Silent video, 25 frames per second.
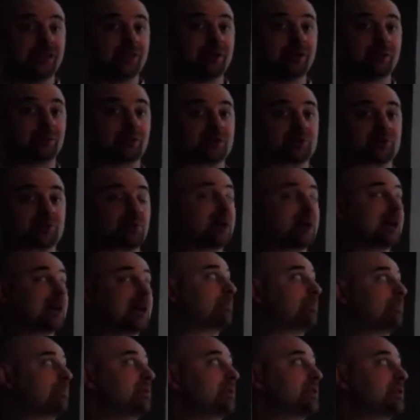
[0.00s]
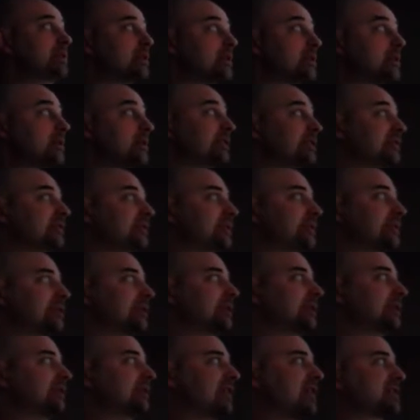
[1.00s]
which might not be good if you're doing
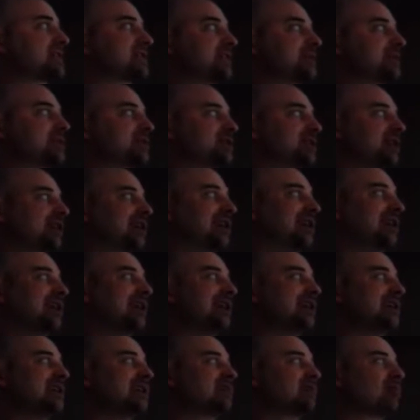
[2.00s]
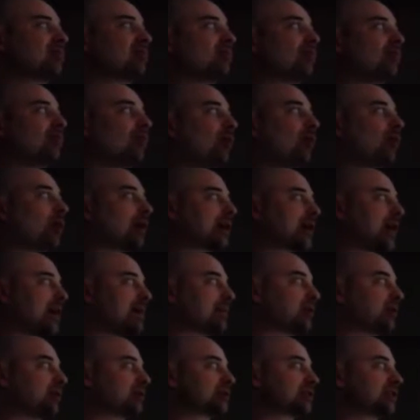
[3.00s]
fast imaging. More chemical
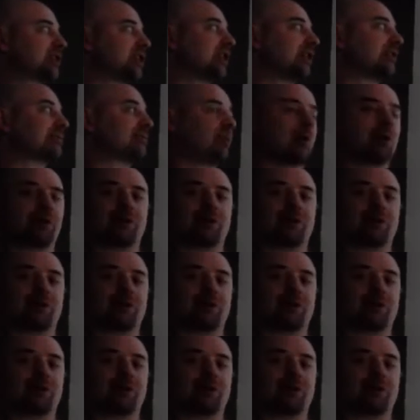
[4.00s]
shift, longer